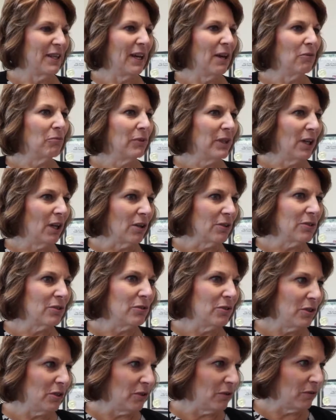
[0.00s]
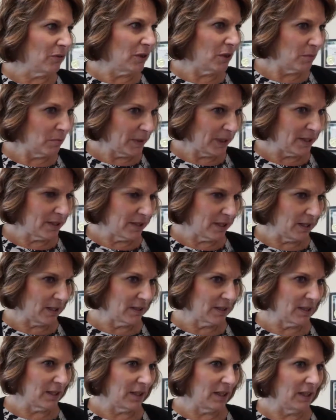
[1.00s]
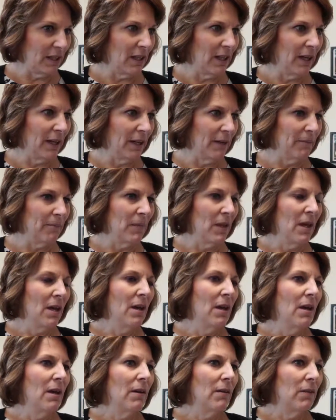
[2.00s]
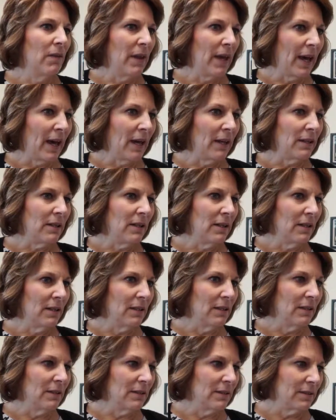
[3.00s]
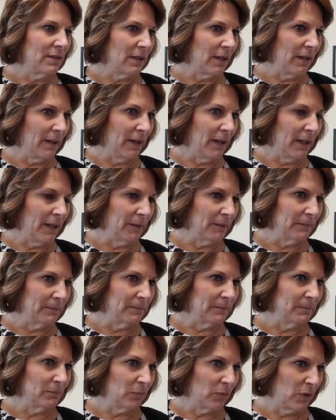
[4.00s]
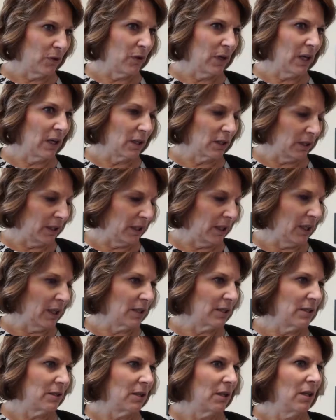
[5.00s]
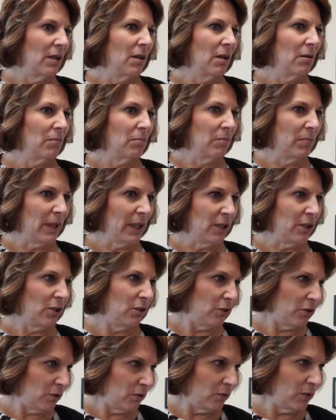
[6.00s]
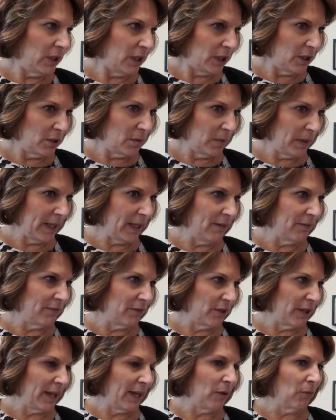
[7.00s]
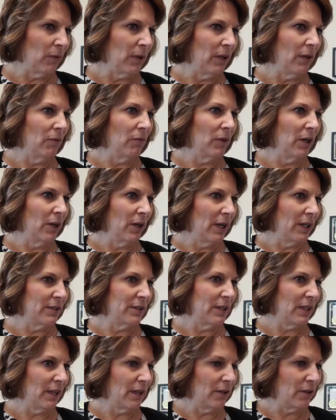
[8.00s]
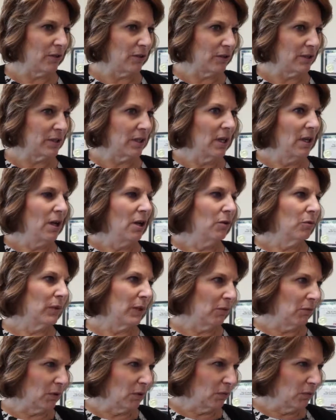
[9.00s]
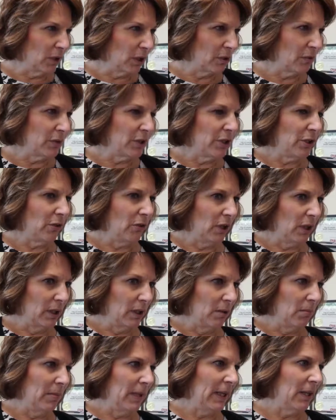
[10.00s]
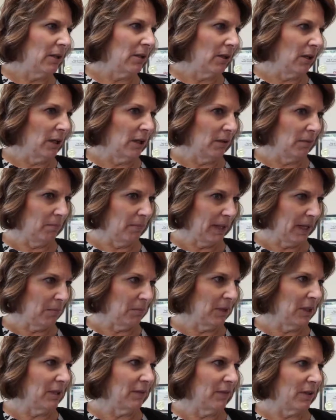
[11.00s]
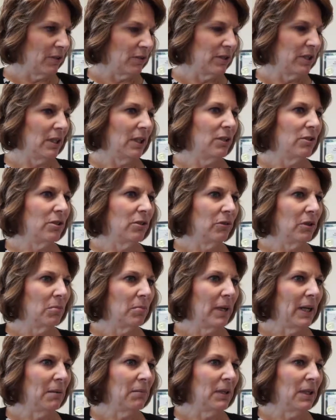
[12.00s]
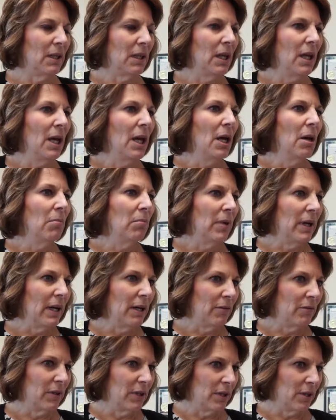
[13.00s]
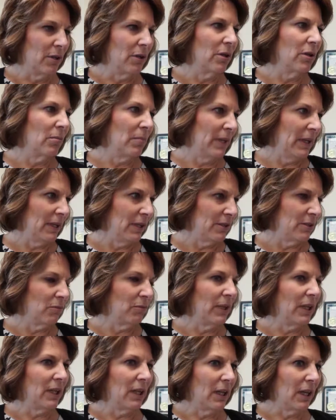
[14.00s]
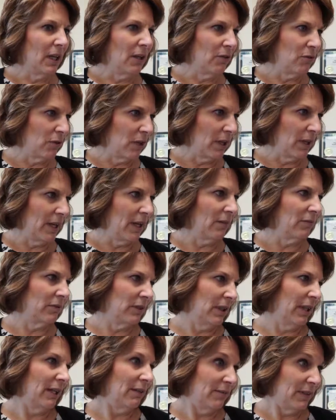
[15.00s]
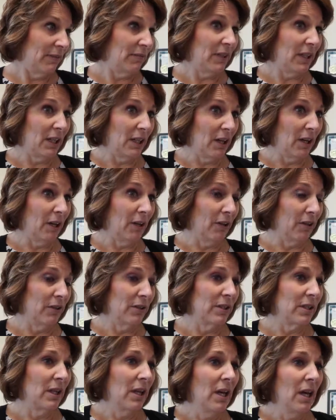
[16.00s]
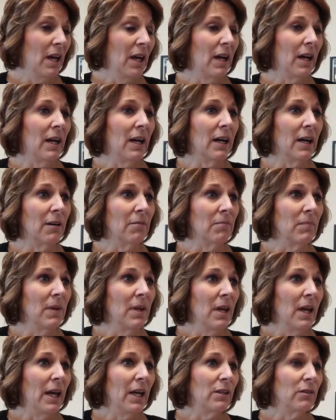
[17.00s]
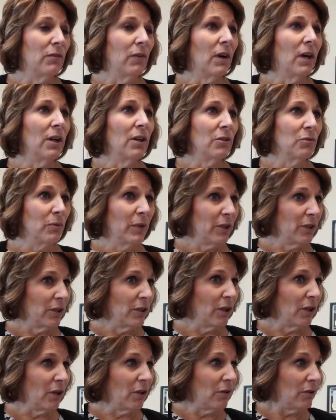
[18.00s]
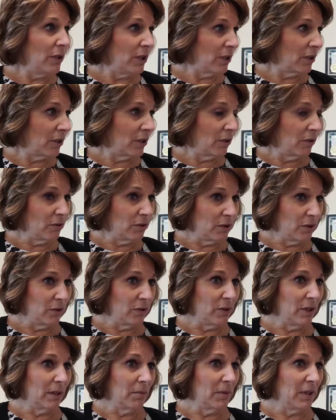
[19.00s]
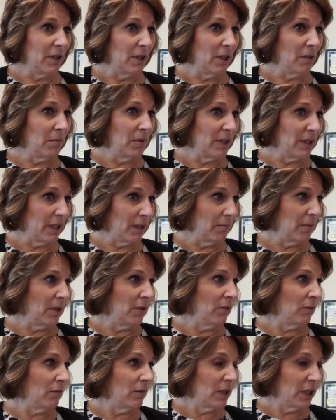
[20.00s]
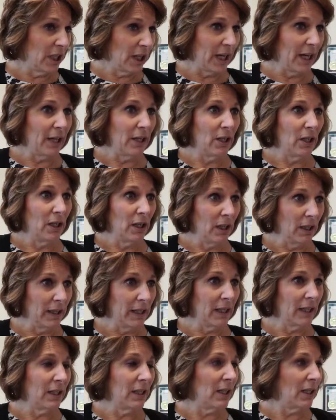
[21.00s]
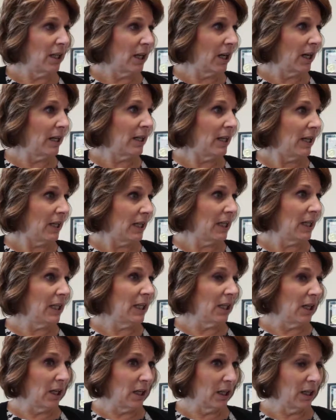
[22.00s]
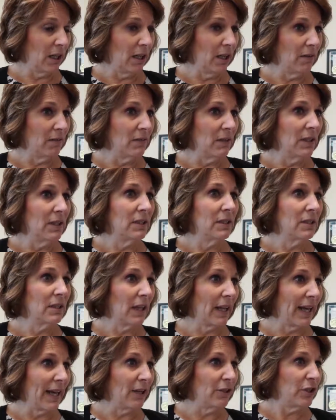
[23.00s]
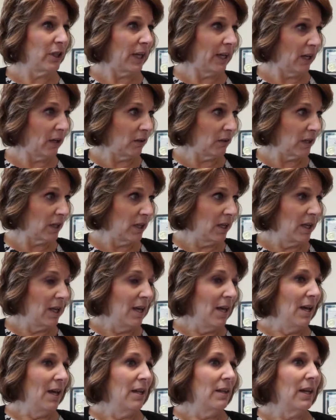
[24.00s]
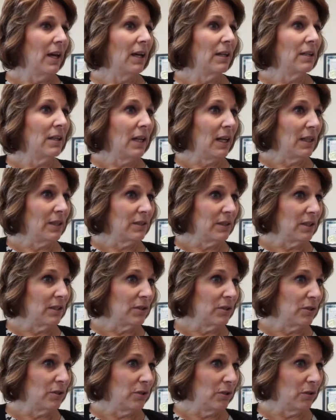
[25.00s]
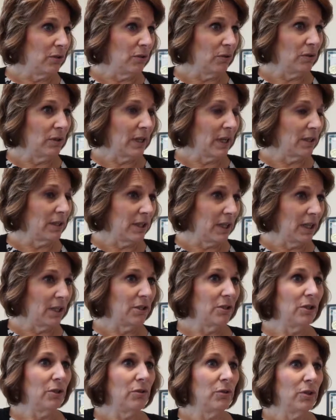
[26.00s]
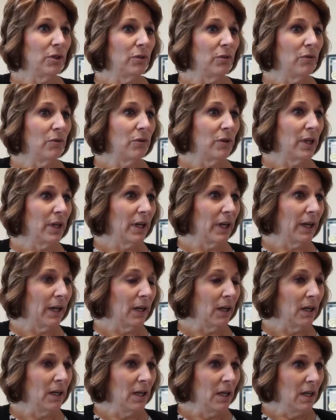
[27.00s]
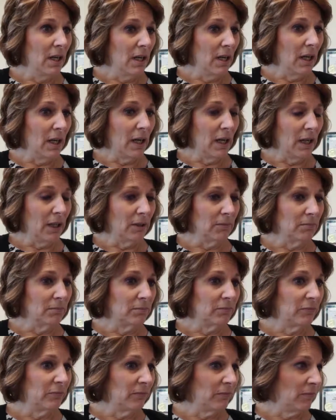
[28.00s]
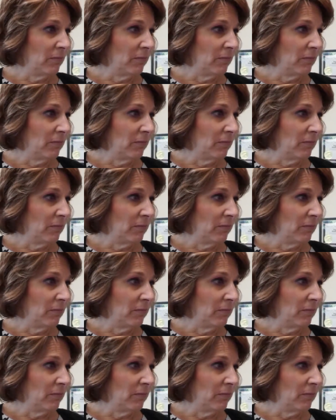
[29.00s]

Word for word: that we also do herpes testing. Um, that is um, through our clinics but you do need to pay for that one, whereas the others, we will work with you a little bit on payment if there's an issue with payment. But with the herpes, we can draw that for like $50. Um, as far as where to go, you could go to www.lincoln.ne.gov slash health. That takes us to, that takes you to the um,